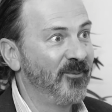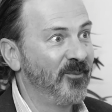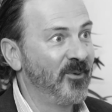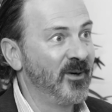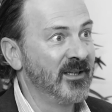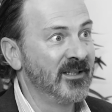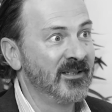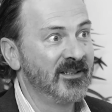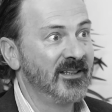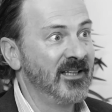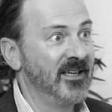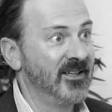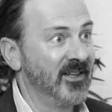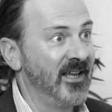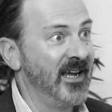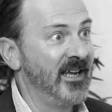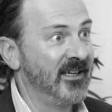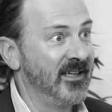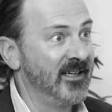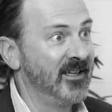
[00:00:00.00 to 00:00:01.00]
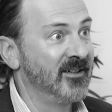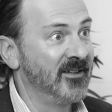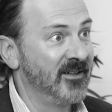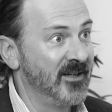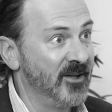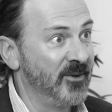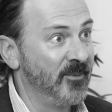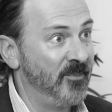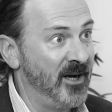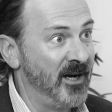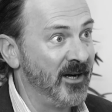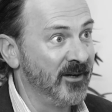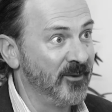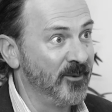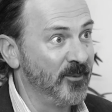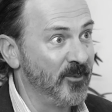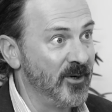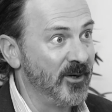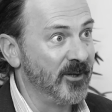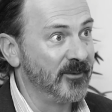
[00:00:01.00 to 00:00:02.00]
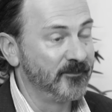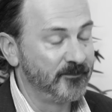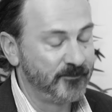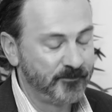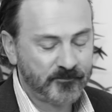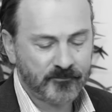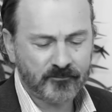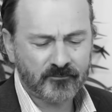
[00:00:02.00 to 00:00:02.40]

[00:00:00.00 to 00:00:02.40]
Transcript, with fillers: when they're landing in another part of the world.